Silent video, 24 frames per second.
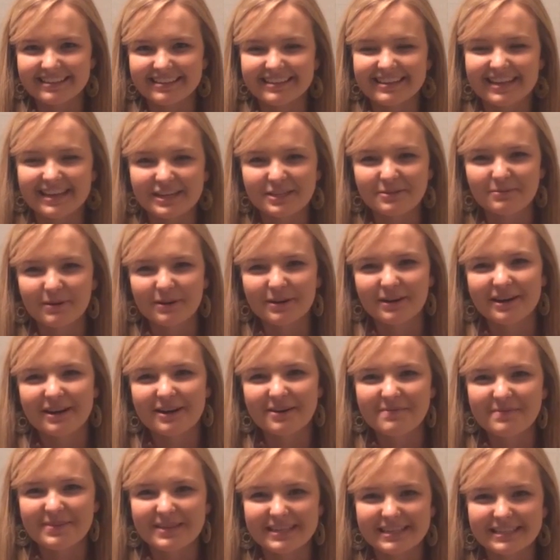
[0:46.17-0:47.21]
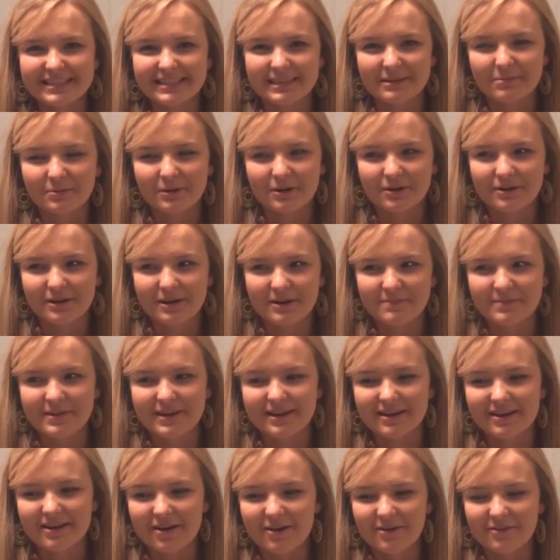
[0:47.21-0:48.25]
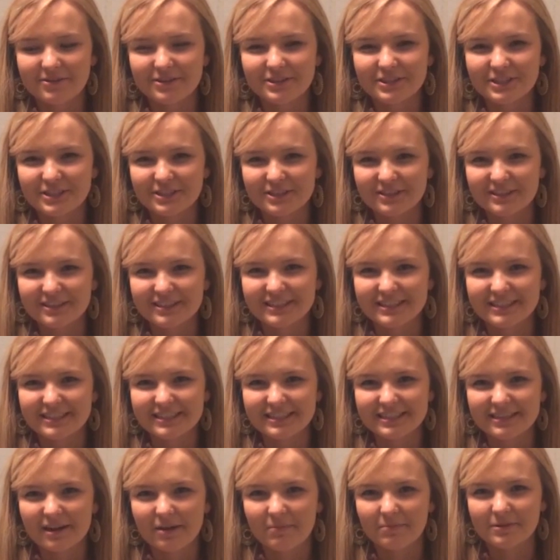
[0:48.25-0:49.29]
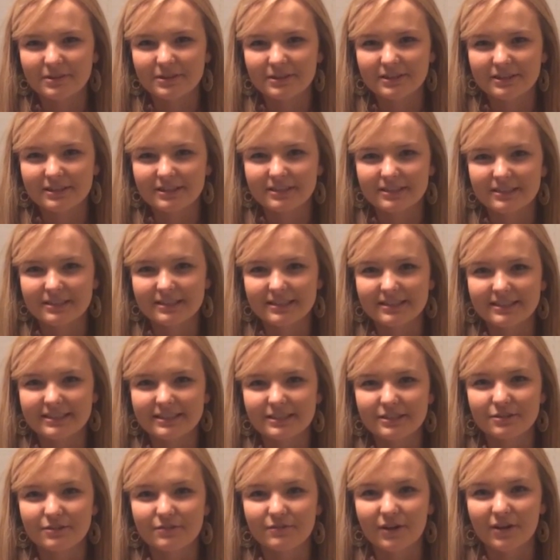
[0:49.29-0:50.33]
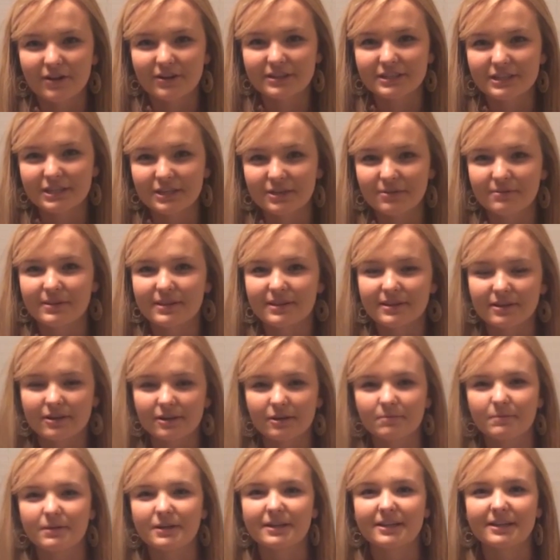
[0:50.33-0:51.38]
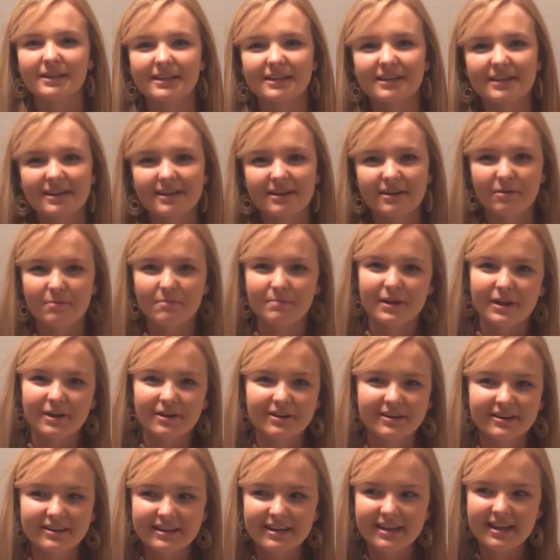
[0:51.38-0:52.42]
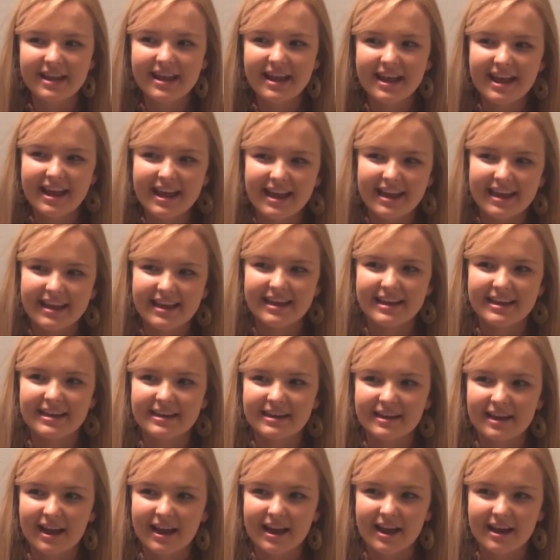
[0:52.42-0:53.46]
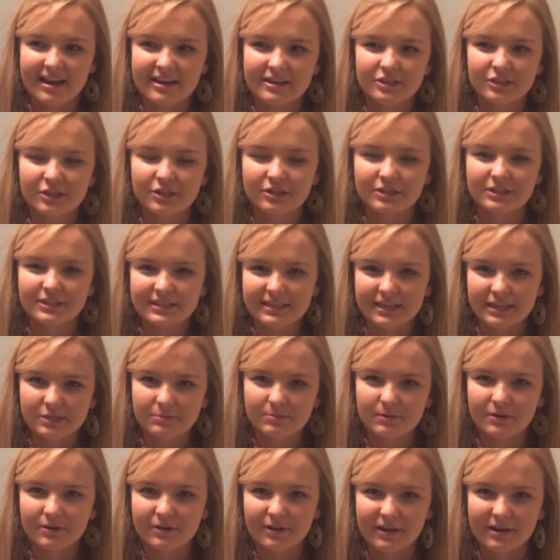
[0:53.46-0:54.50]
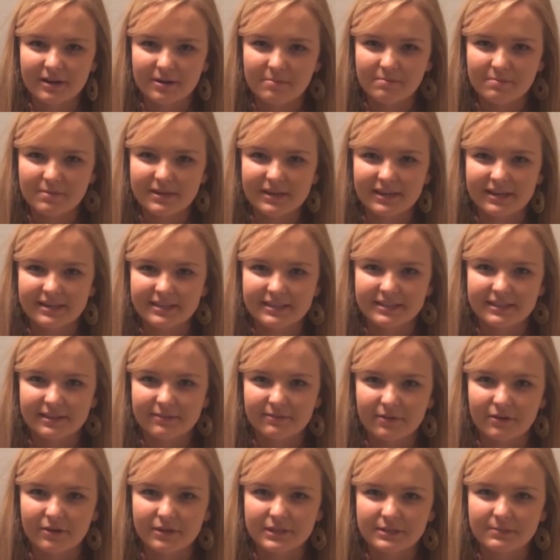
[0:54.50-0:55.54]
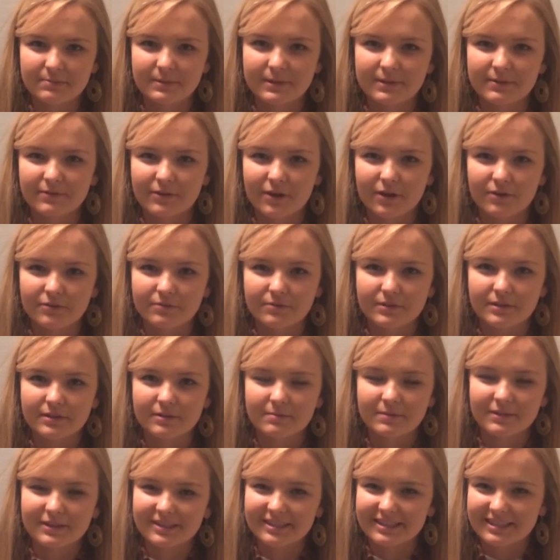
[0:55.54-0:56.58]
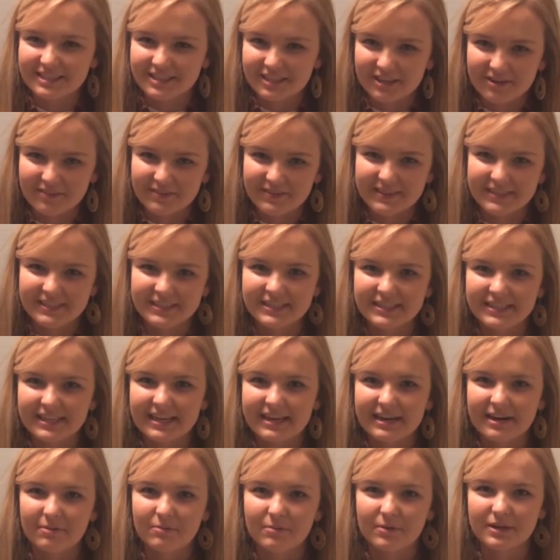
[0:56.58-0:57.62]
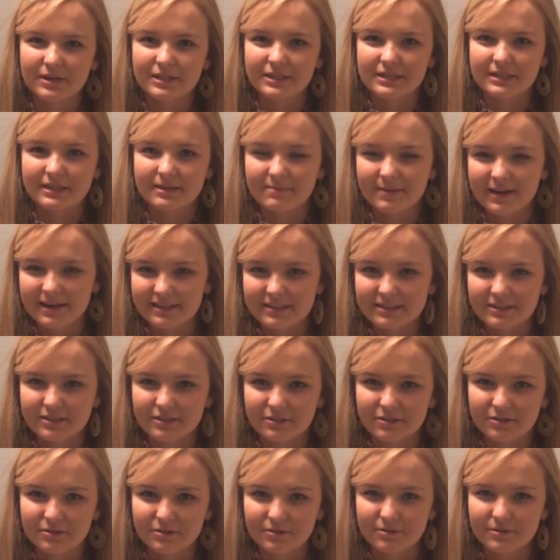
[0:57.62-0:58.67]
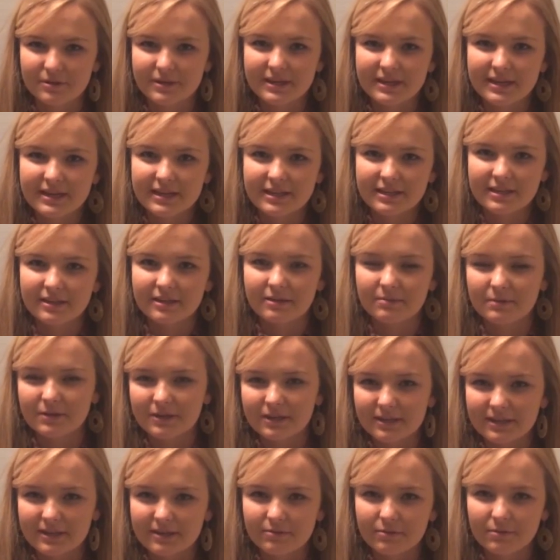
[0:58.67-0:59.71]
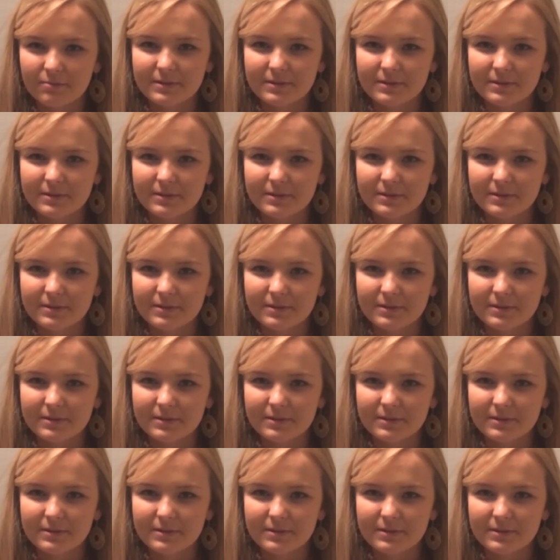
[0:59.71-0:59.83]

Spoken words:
The EDGE program is a program that offers students the opportunity to volunteer within their community and help better it. And I chose the EDGE program because I've always been involved with community service and I wanted to give back to the community in